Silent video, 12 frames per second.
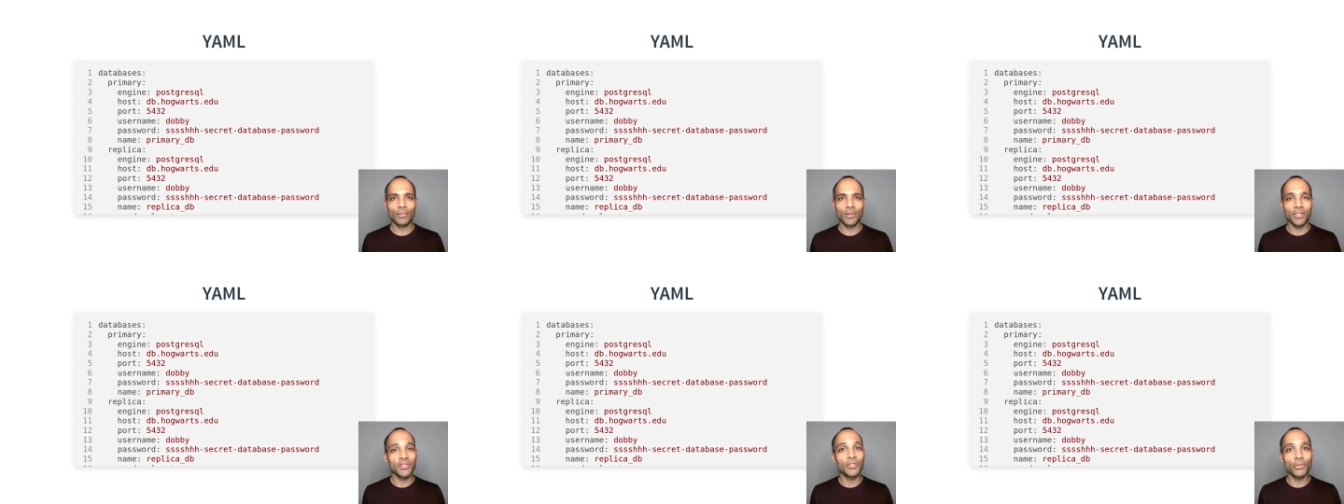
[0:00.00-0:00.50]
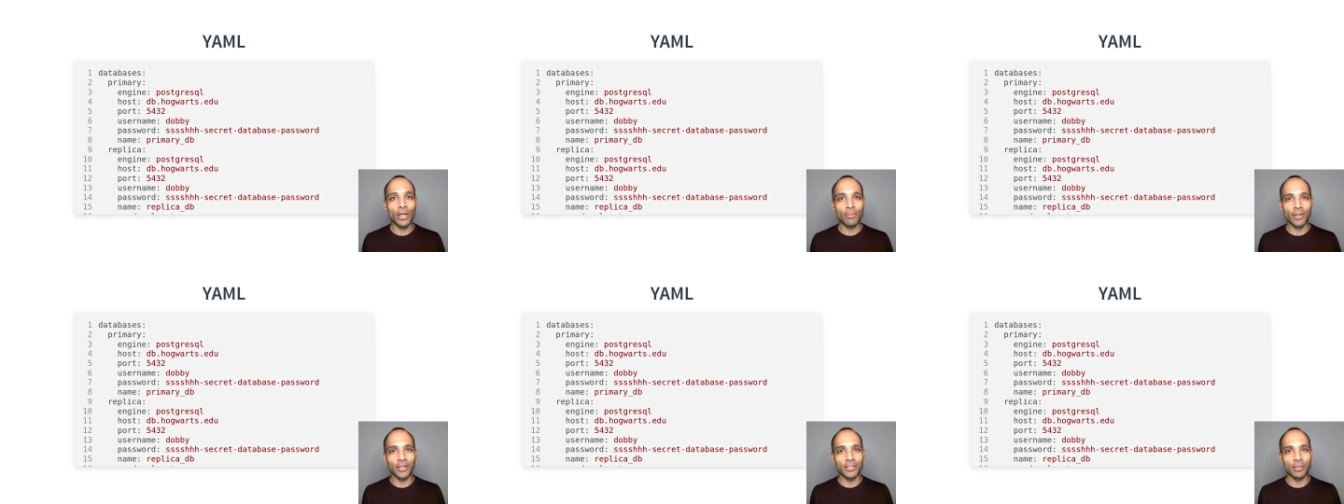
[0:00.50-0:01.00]
This is great
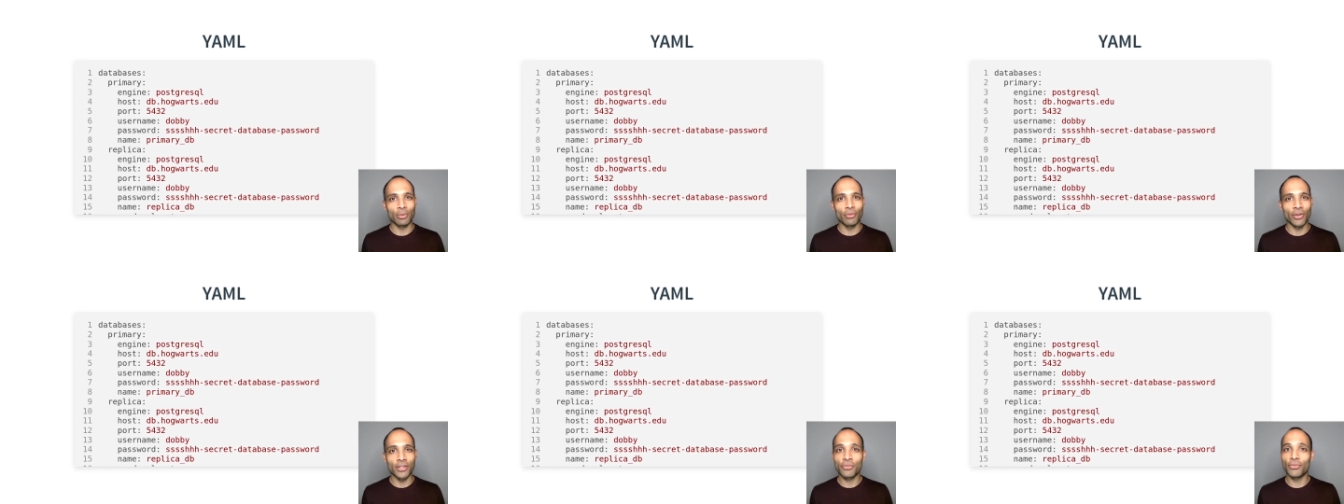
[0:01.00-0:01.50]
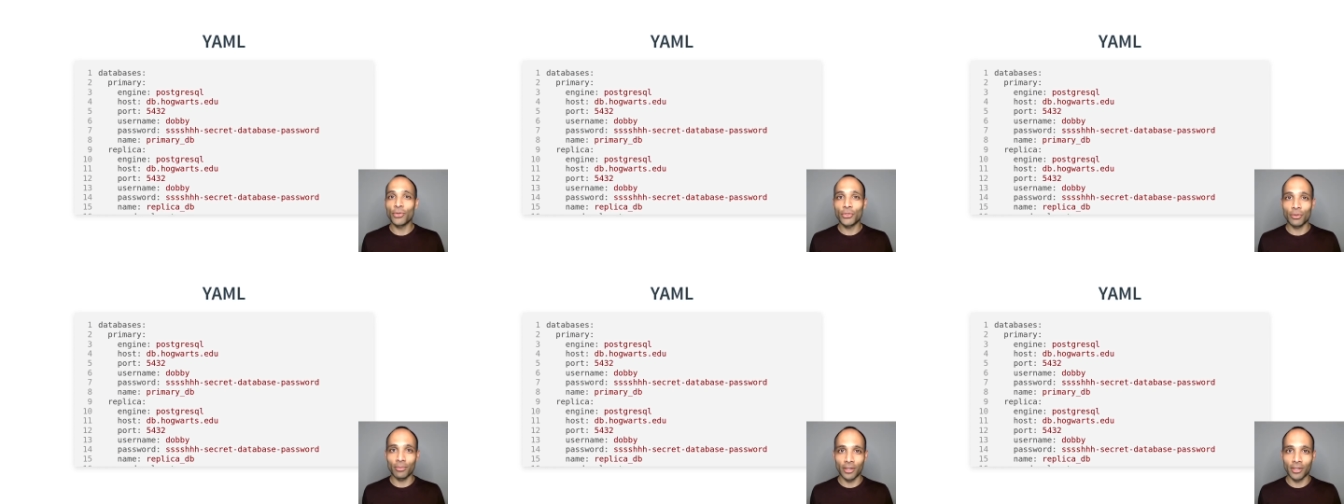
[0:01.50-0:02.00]
because it prevents
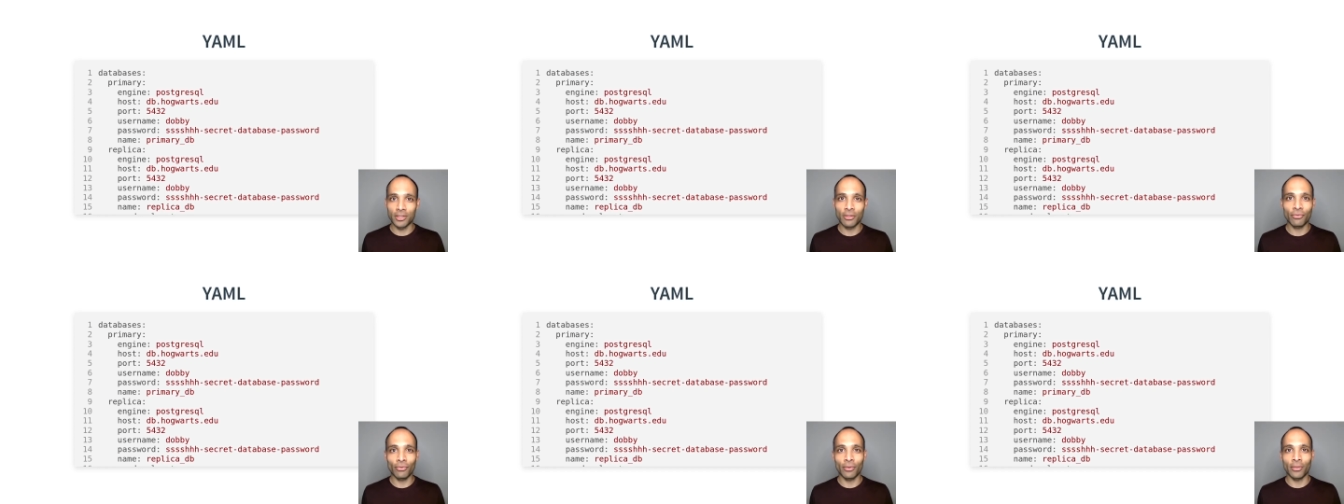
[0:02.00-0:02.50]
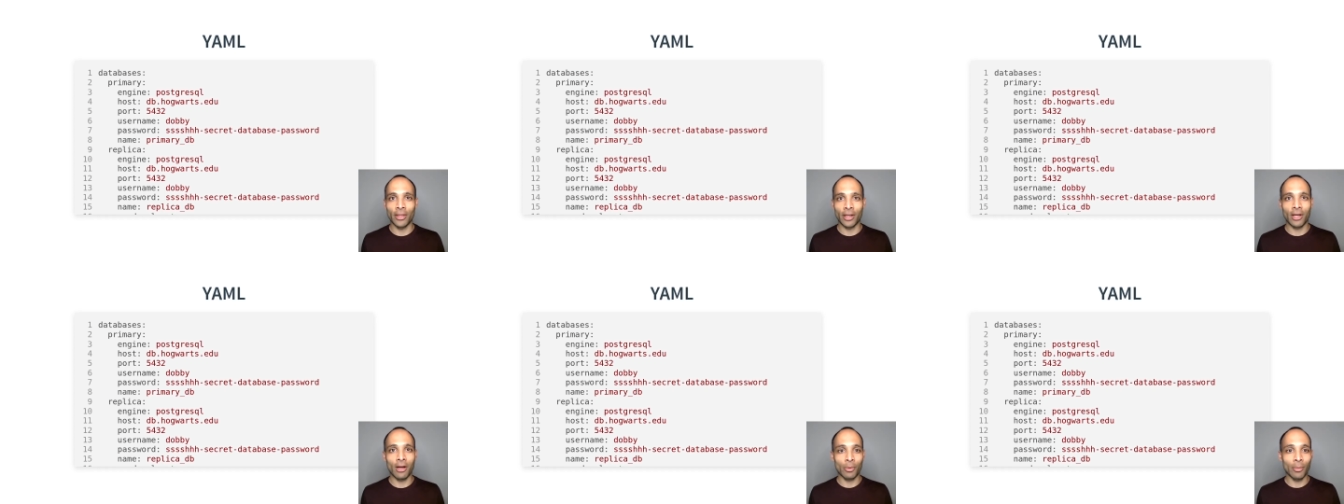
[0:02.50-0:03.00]
future bugs that
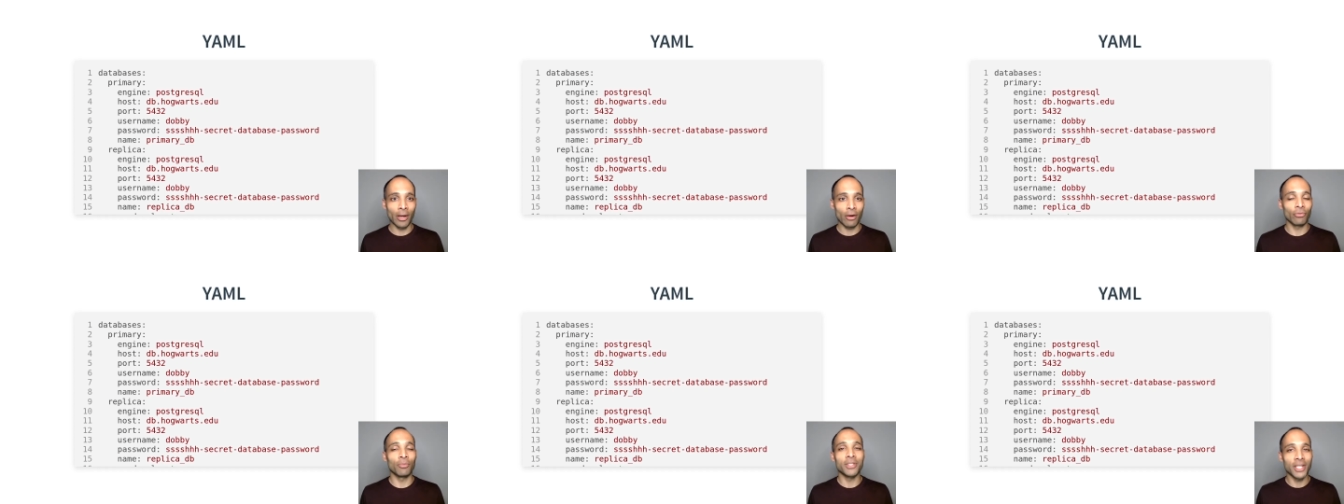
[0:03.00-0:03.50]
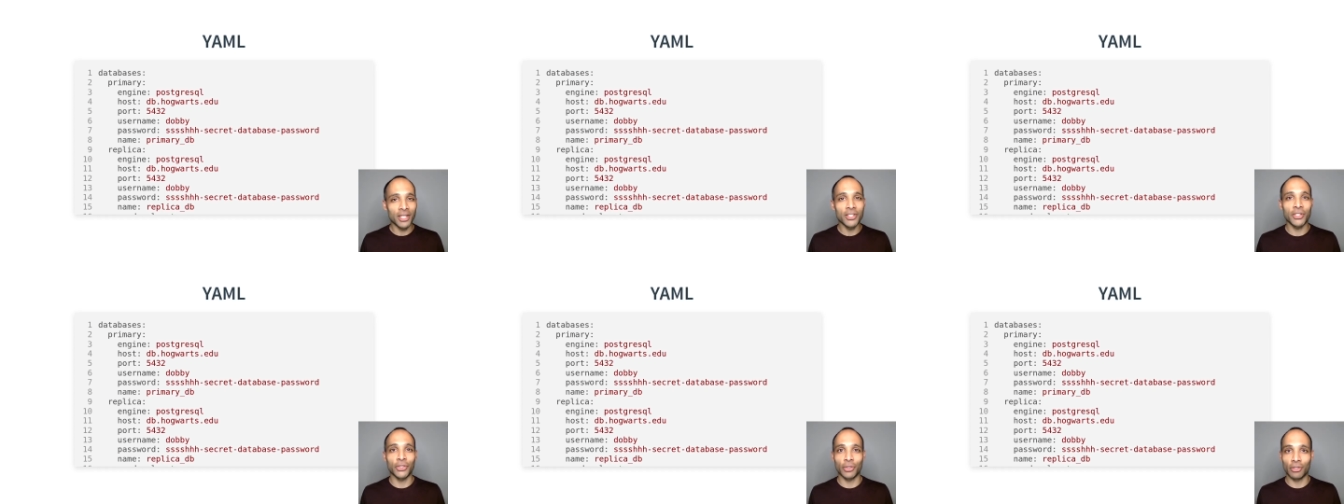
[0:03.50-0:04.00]
come about from
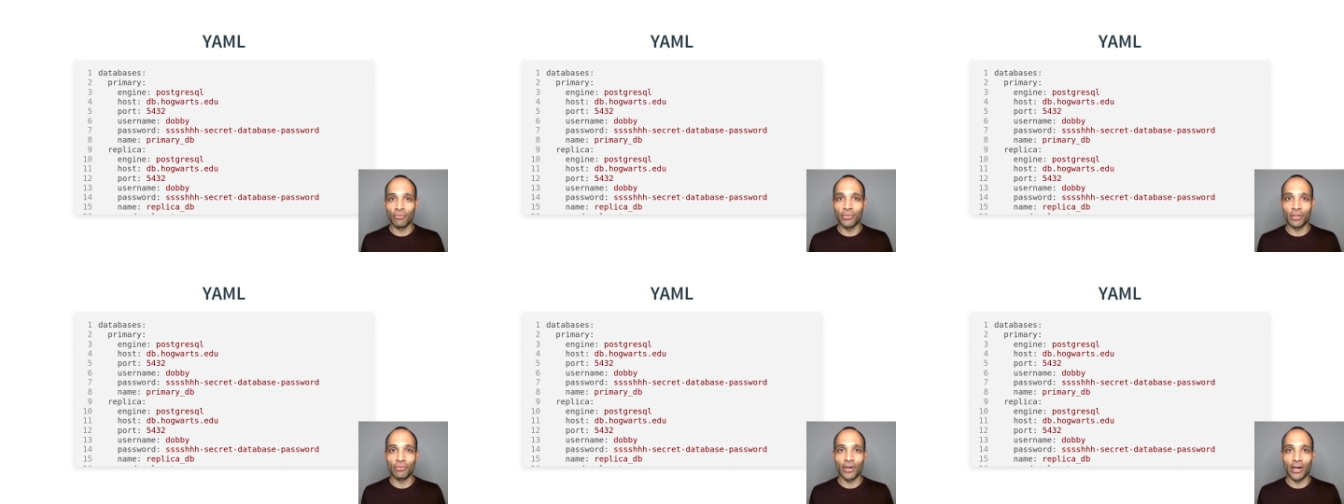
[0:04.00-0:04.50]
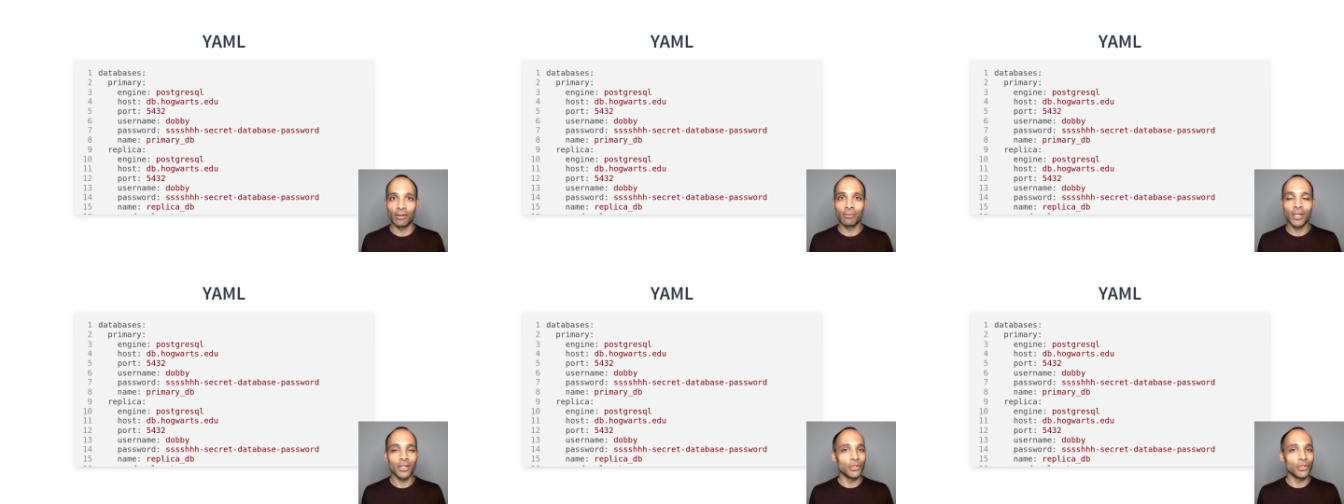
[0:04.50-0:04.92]
changing your config file.